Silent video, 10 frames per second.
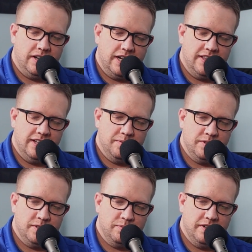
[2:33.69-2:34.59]
Like I think up to
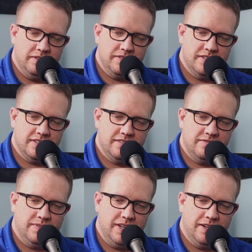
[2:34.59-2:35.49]
this point it was just
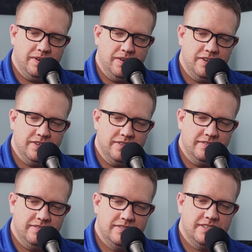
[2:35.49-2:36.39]
flying around and
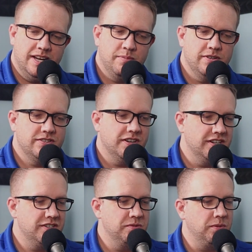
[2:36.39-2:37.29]
snipers trying to
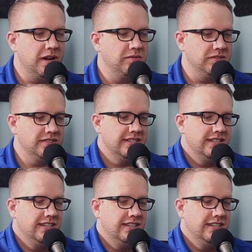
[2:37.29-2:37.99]
shoot with rifles.